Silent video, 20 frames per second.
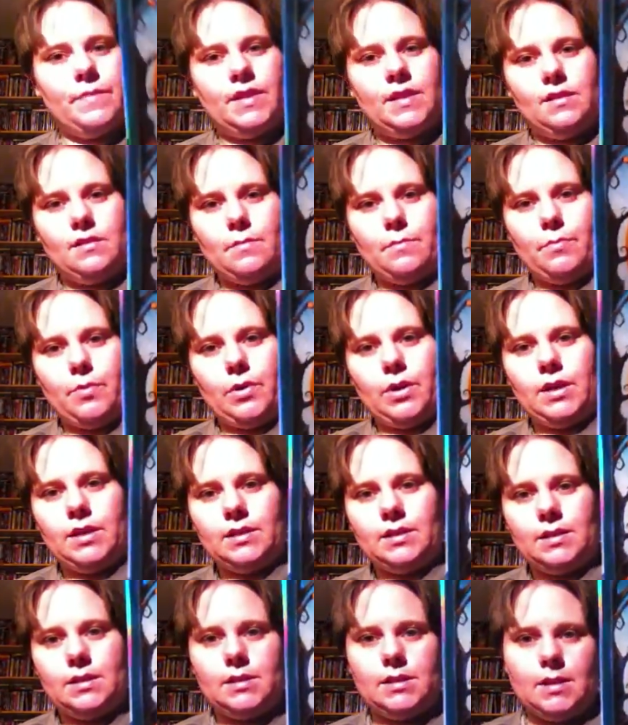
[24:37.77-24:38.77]
did the book
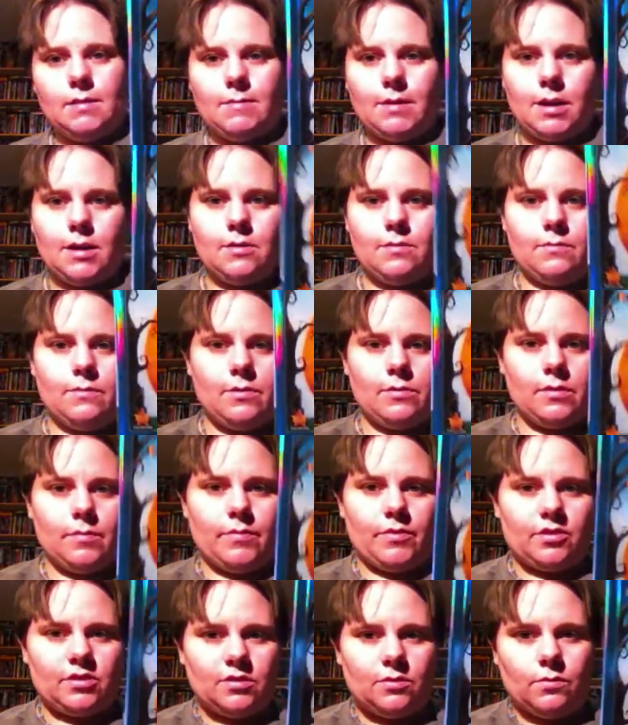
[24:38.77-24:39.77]
is the same guy who wrote the
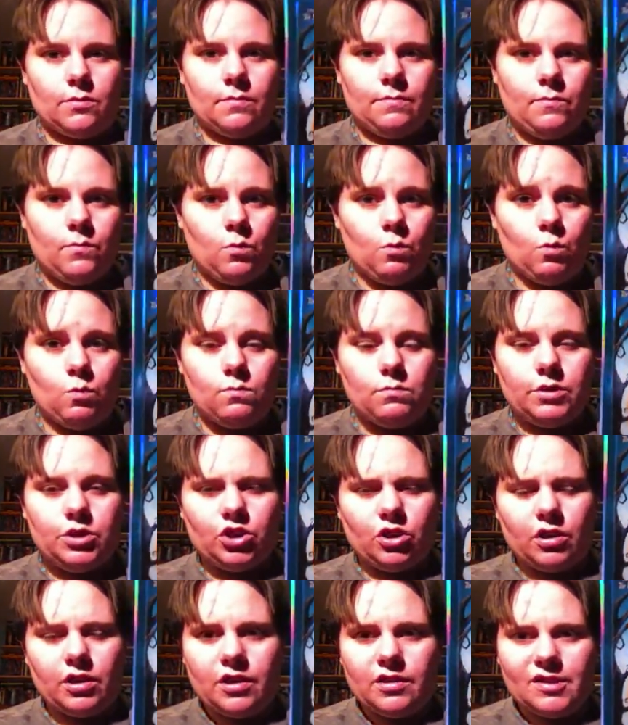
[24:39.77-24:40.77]
book to
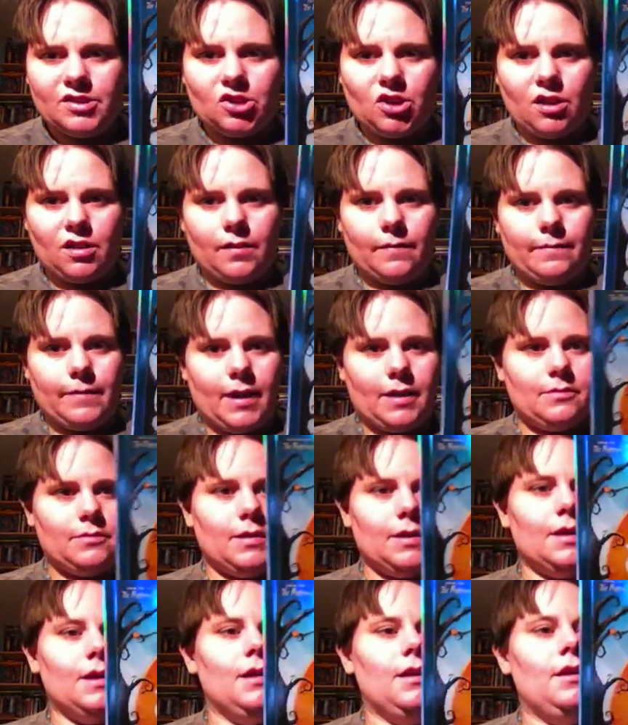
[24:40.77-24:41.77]
Charlie and the Chocolate
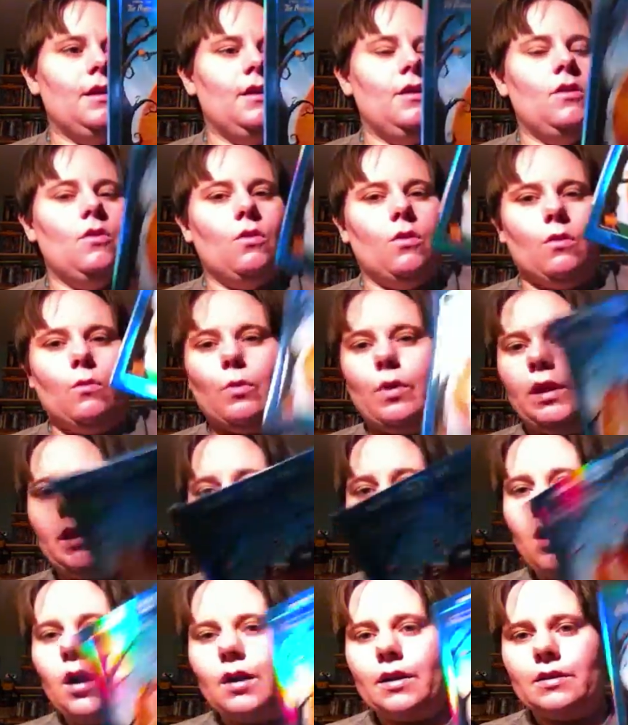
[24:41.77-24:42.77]
Factory, or Willy
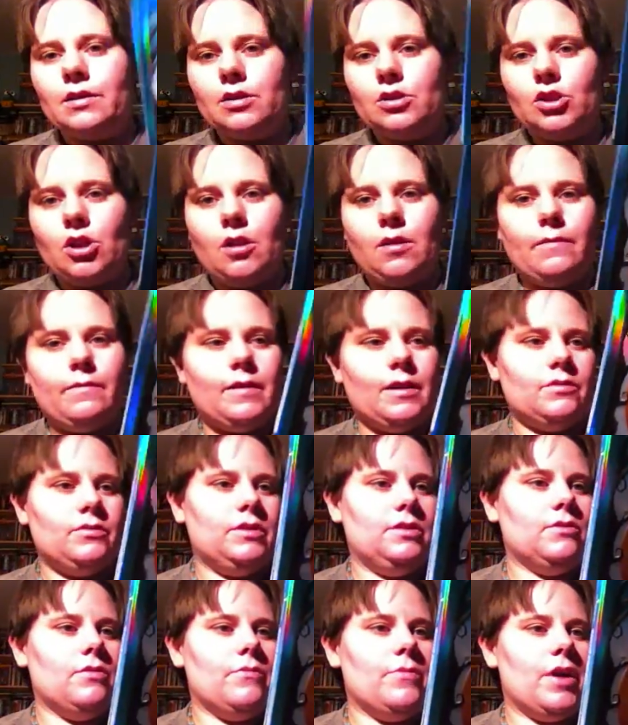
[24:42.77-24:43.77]
Wonka and the Chocolate
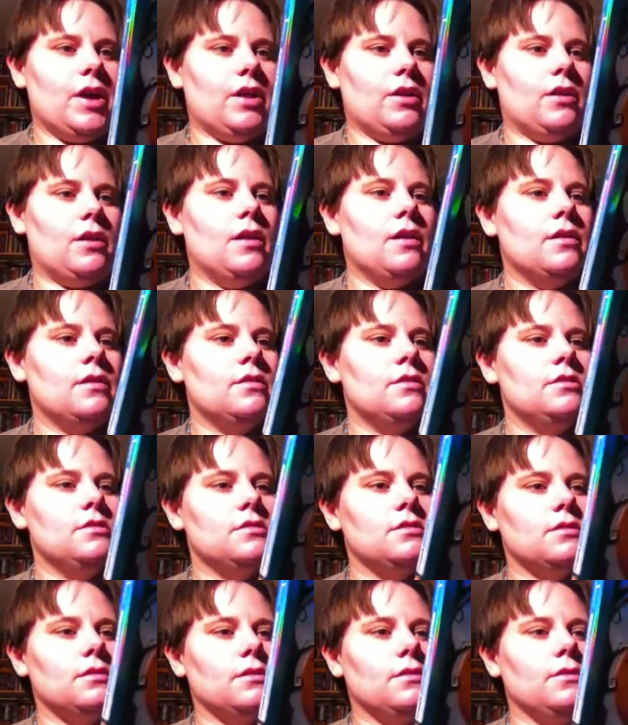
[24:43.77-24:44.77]
Factory, it don't matter.
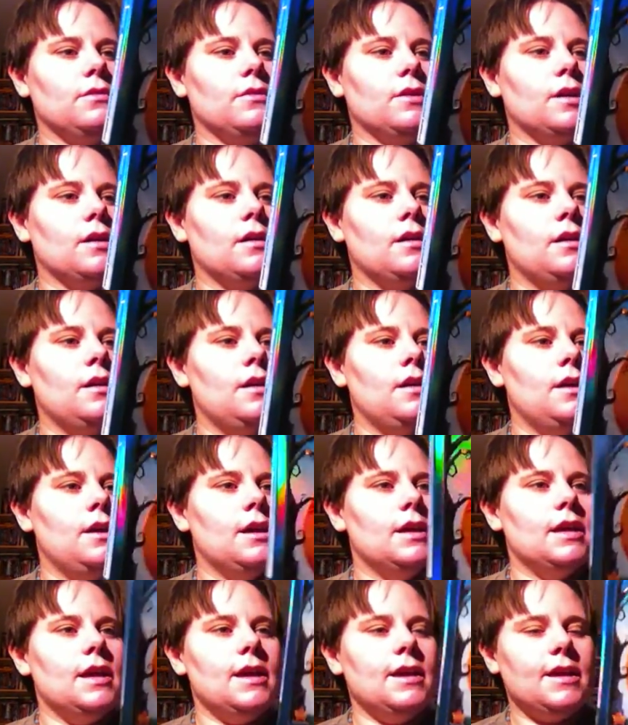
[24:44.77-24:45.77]
So,
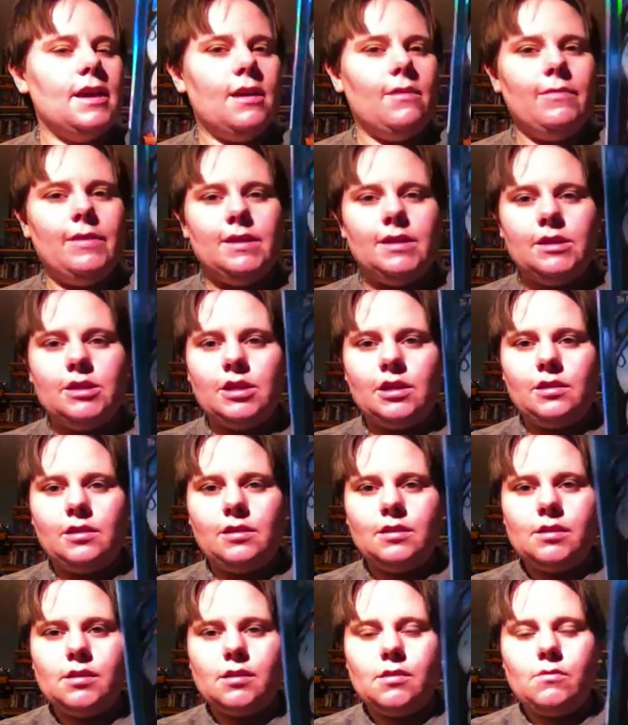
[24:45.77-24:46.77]
yeah, can't wait to check
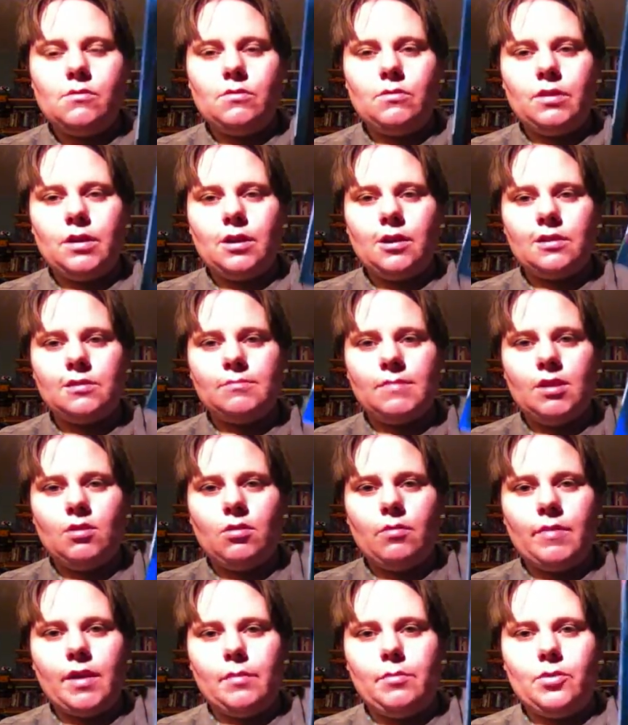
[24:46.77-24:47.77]
this out. It only cost me
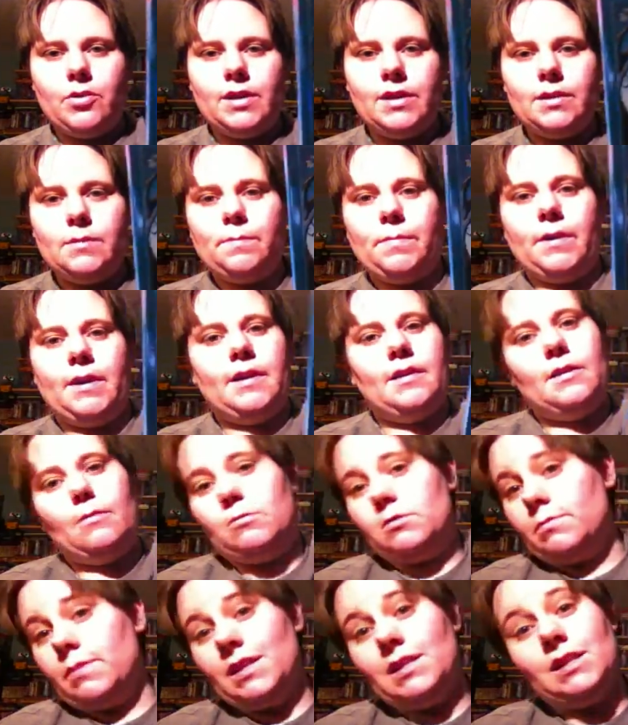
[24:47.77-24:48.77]
all my points, but it
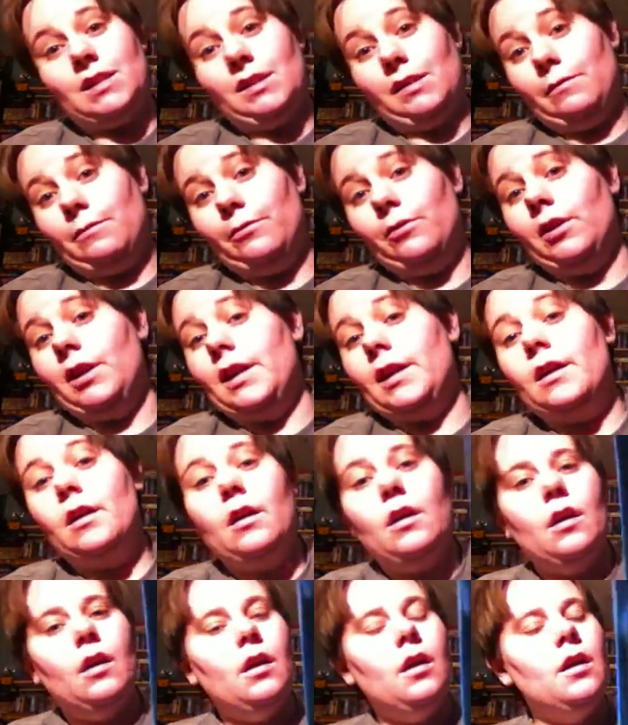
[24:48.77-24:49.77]
was basically free.
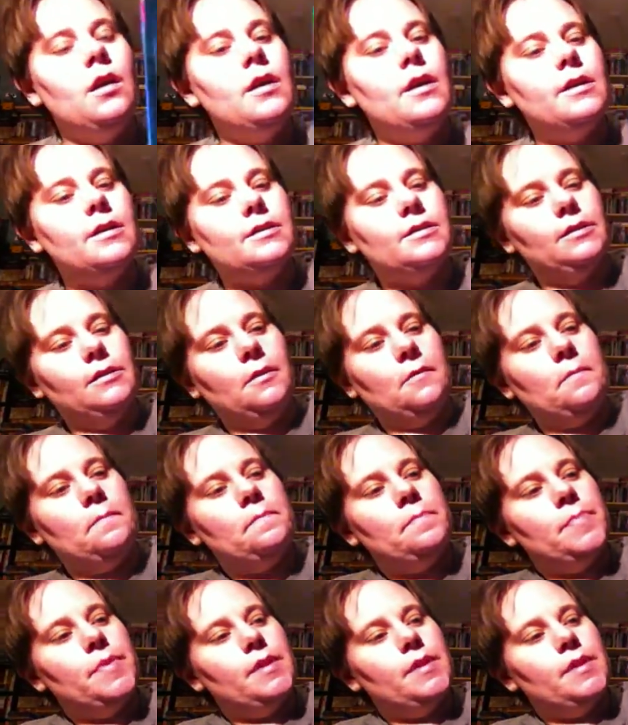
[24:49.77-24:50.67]
So,